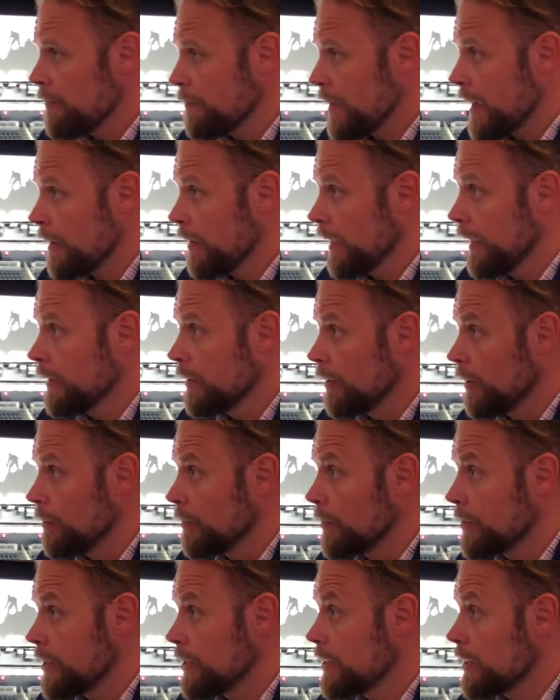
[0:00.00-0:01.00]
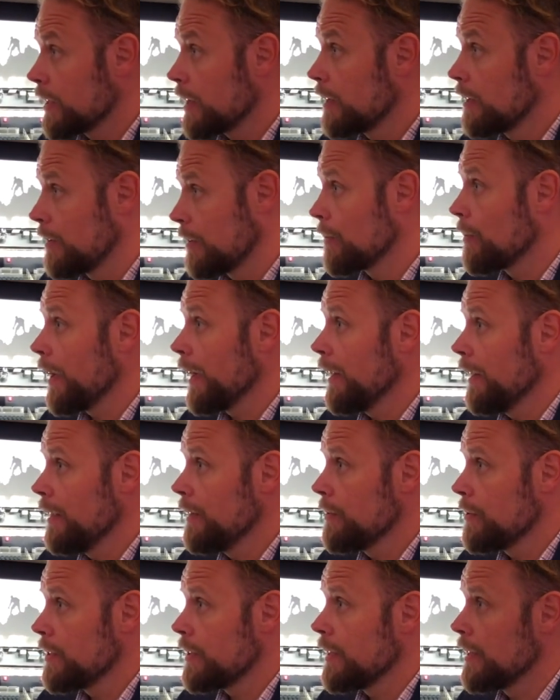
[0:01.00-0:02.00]
have Per Lindholm, which is quite an
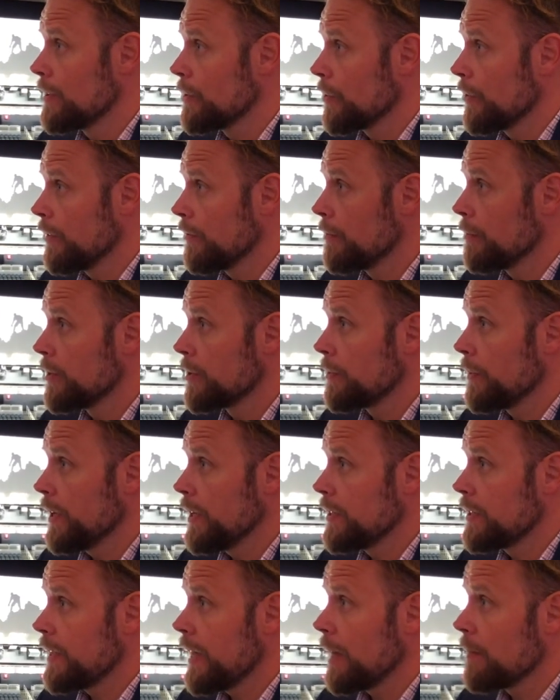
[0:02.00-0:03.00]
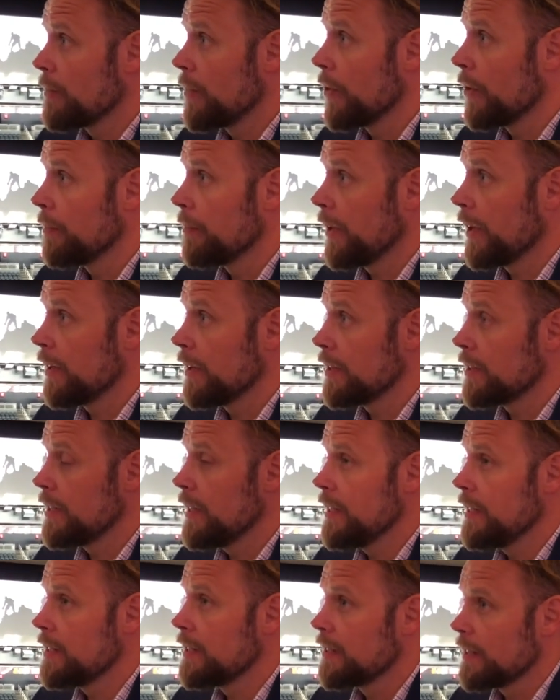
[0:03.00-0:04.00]
interesting story from a Swedish standpoint, because
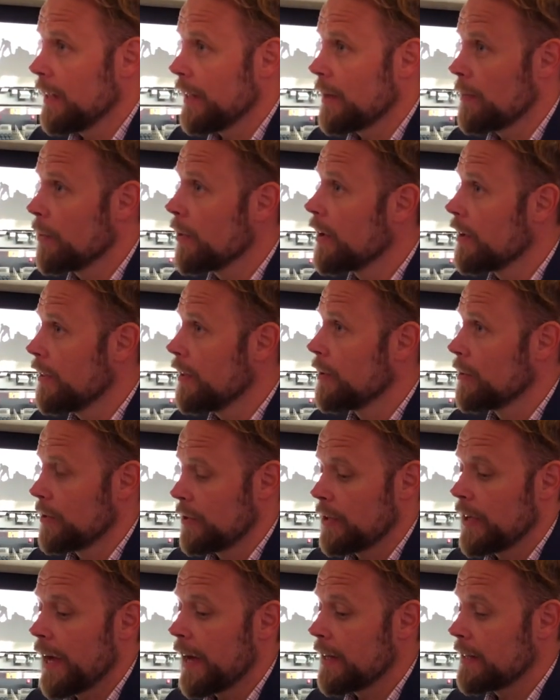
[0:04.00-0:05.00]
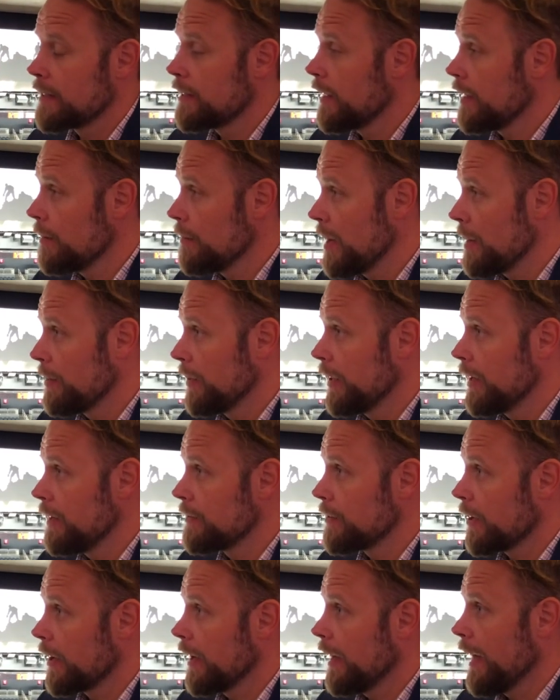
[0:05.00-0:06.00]
he's like one of those guys that the Maple
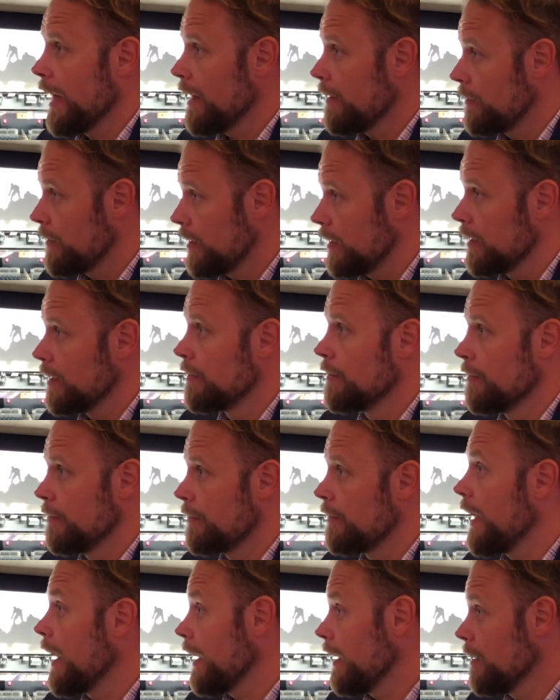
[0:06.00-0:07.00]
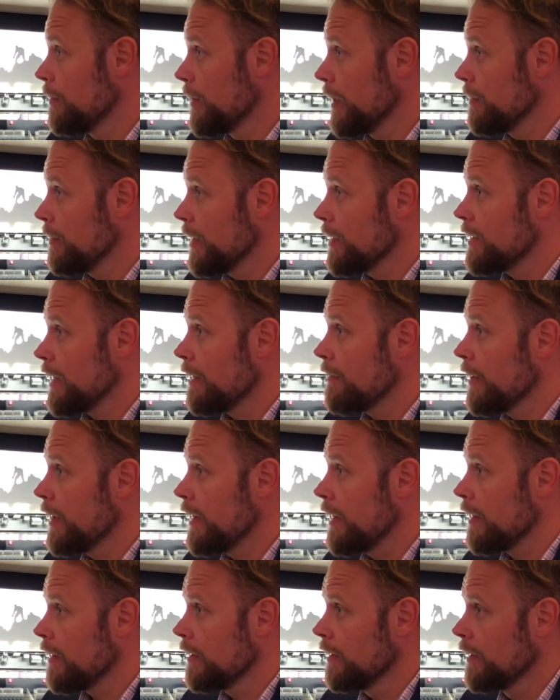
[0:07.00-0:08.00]
Leafs are going to have to find pretty much every
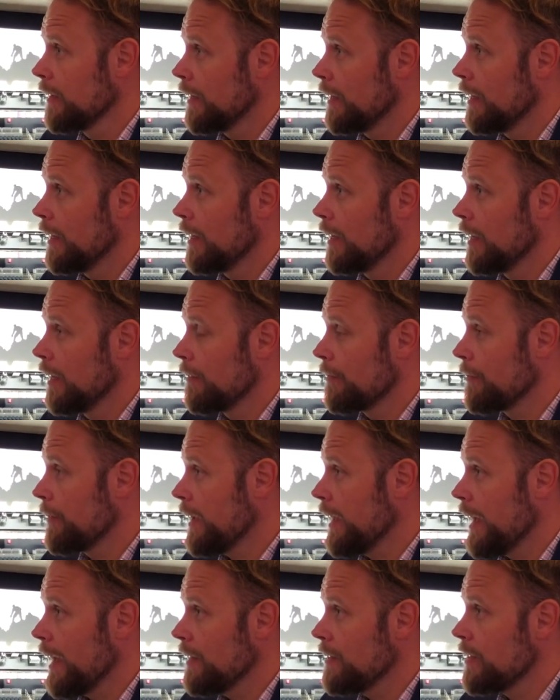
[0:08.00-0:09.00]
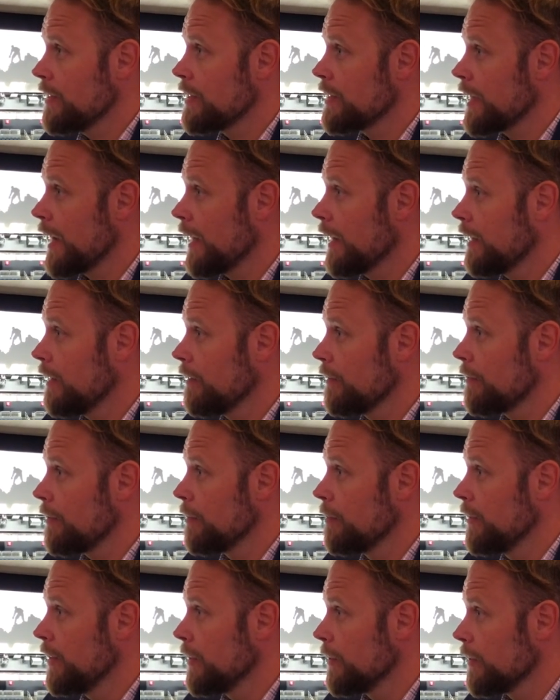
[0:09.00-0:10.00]
year. A free agent signing
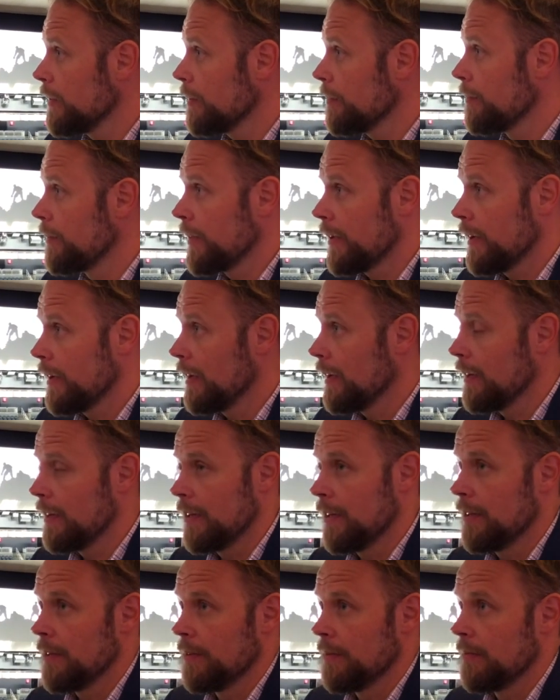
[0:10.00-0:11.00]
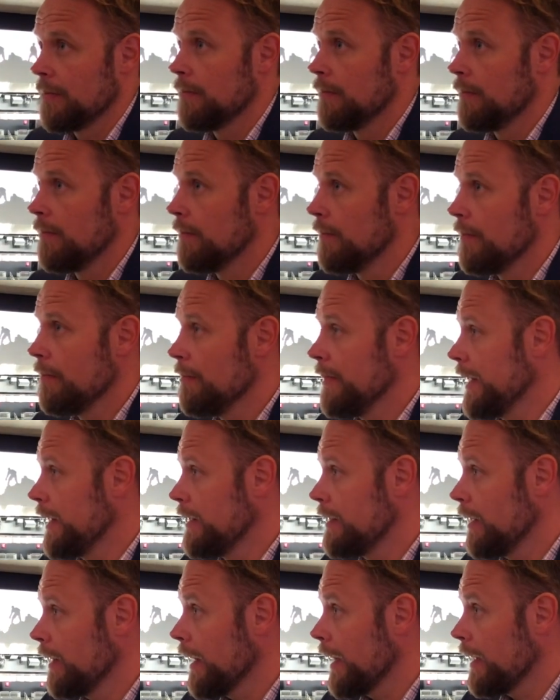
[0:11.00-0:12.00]
from Europe, mid
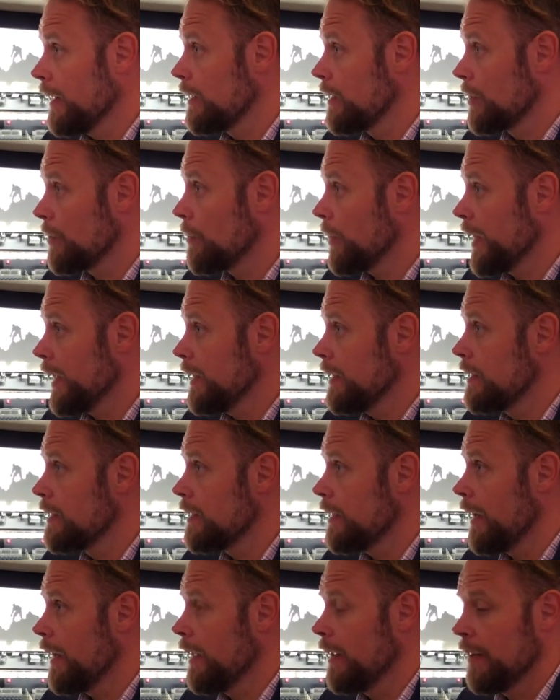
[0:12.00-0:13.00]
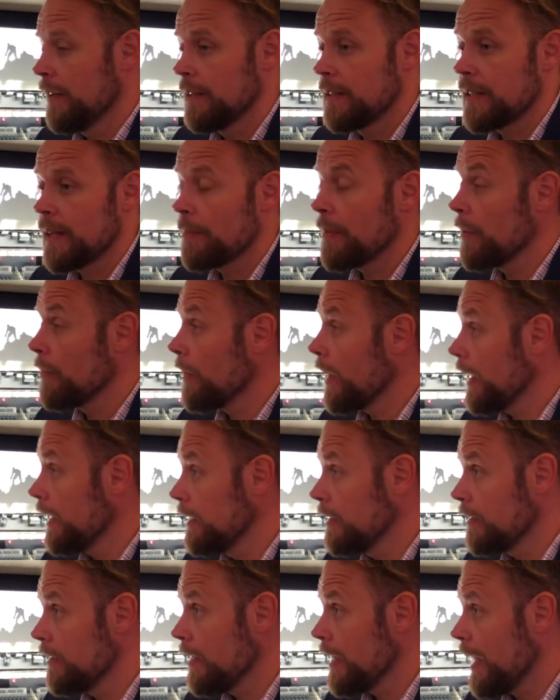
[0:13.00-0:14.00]
to late 20s, and stepping right
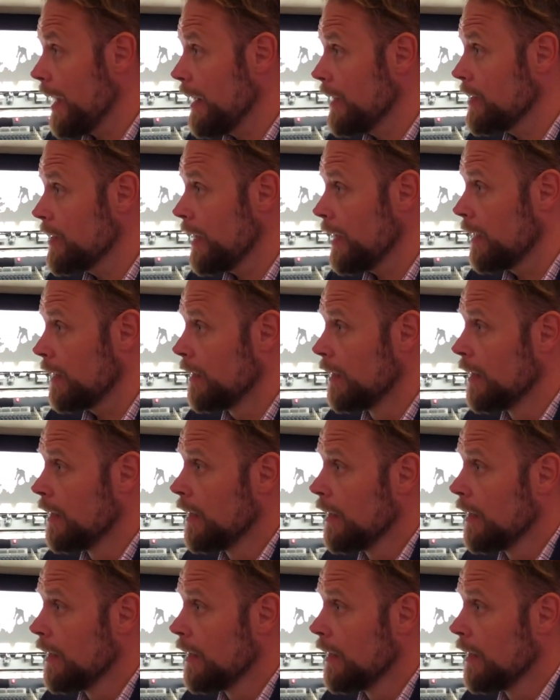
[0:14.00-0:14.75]
into the NHL.